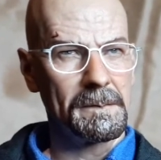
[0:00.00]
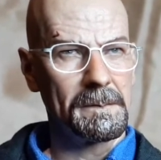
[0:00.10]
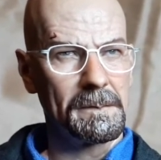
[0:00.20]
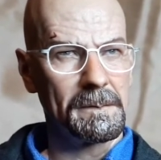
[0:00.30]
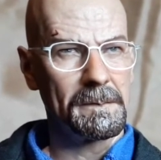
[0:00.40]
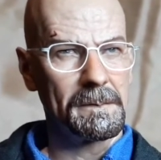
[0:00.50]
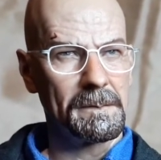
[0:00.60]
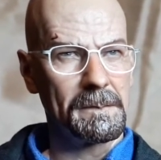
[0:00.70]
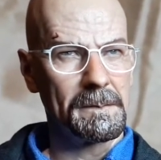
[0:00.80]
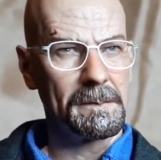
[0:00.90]
Um,
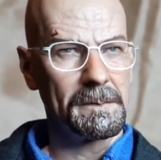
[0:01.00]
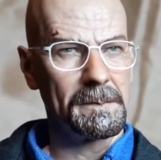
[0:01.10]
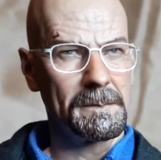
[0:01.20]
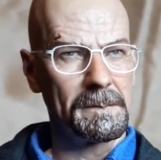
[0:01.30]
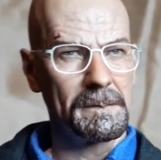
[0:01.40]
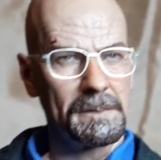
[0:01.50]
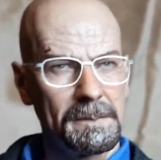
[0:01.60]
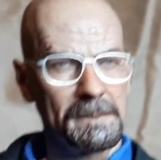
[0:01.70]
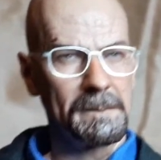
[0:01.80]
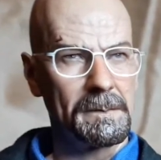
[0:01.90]
so if
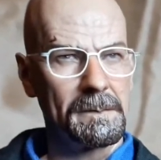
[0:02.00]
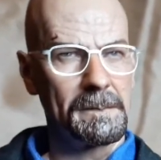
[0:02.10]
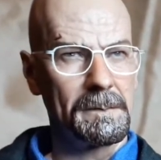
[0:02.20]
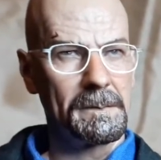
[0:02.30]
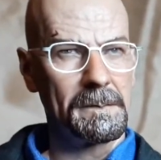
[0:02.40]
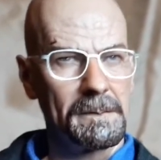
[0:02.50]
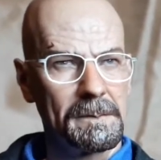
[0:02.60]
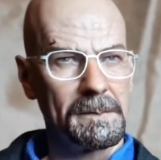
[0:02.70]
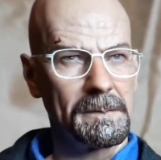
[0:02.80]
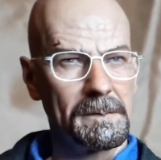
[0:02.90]
you did get
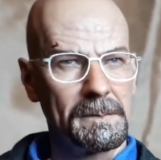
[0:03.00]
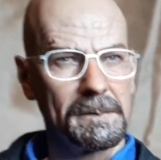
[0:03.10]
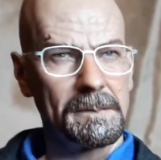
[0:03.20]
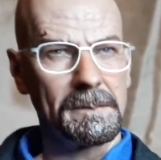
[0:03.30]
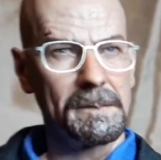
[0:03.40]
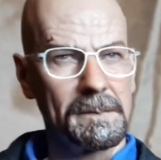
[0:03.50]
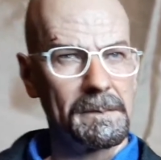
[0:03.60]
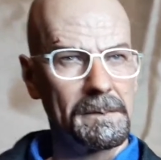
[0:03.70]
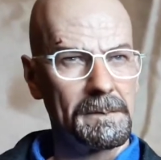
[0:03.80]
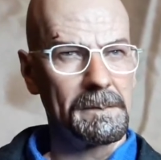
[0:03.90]
3-0 hat and
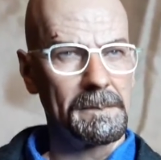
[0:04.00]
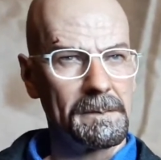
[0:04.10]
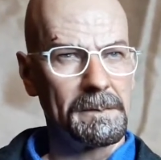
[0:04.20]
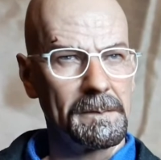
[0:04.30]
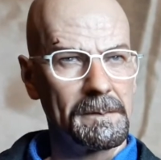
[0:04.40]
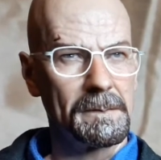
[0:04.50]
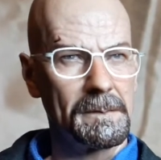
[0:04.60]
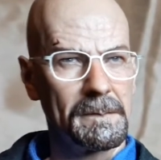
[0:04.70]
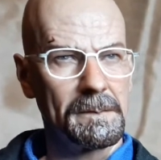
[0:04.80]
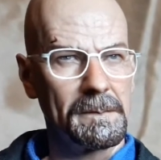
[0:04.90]
try and put it on here, it
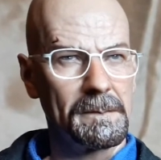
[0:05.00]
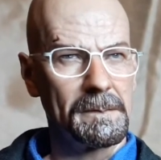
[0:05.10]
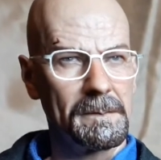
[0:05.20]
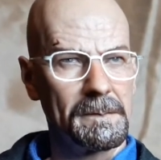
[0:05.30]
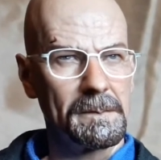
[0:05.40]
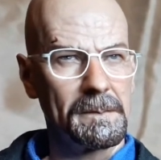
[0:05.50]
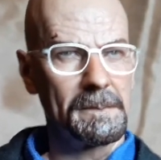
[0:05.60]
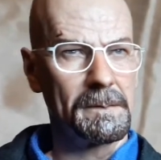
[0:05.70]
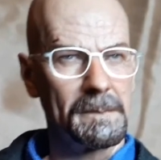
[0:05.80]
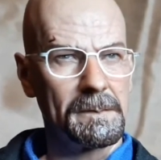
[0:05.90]
wouldn't fit. It'd be
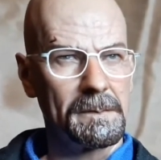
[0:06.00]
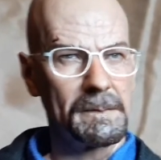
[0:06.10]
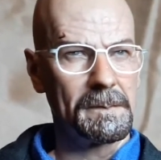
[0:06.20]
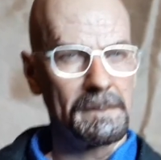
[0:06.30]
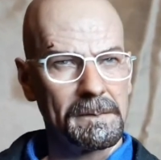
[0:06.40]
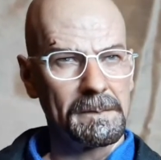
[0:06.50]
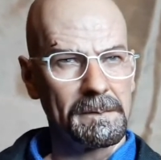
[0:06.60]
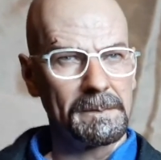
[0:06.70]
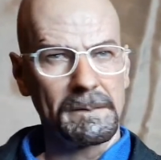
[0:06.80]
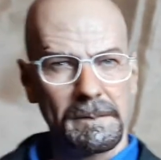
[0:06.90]
look
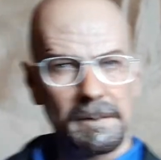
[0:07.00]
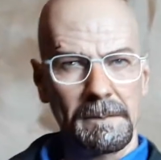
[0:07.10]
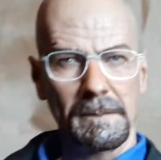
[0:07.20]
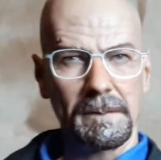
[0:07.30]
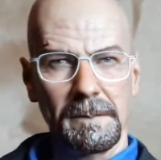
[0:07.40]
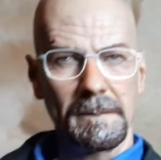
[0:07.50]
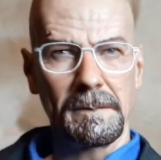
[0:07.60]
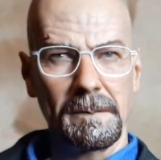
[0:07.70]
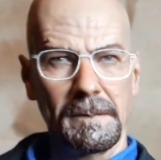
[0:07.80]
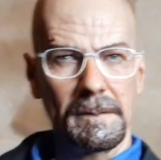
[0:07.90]
ridiculous and it wouldn't
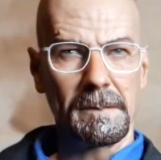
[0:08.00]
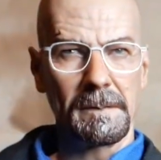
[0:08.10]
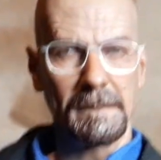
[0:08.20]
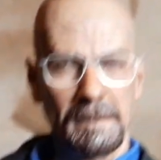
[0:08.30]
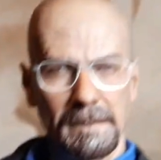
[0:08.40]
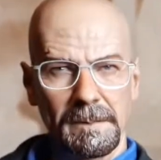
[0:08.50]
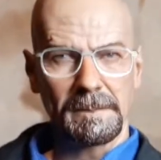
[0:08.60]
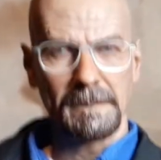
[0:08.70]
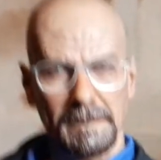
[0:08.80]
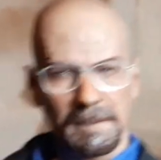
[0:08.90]
it, it wouldn't sit
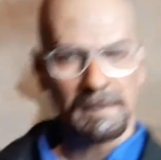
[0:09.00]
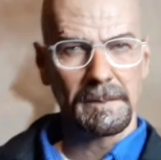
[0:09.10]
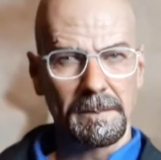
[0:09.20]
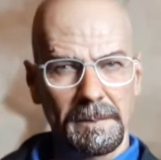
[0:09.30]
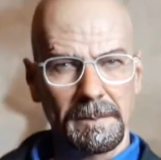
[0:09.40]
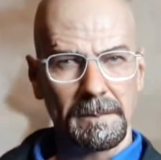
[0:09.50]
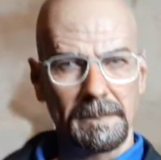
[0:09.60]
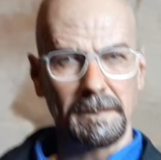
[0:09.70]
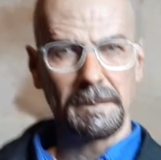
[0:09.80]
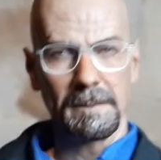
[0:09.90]
on there. It'd just flop
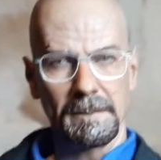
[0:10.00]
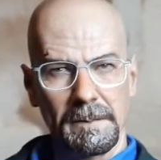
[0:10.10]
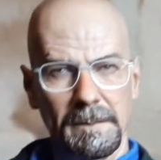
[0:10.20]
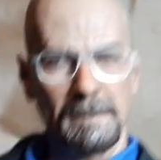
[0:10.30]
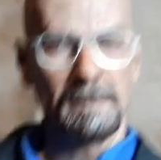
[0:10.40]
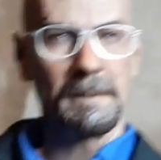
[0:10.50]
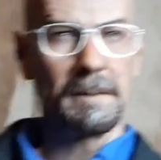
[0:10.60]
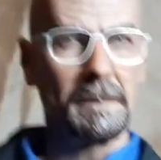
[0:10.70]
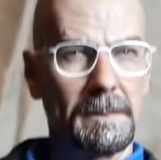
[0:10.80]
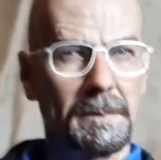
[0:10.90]
about. Because uh,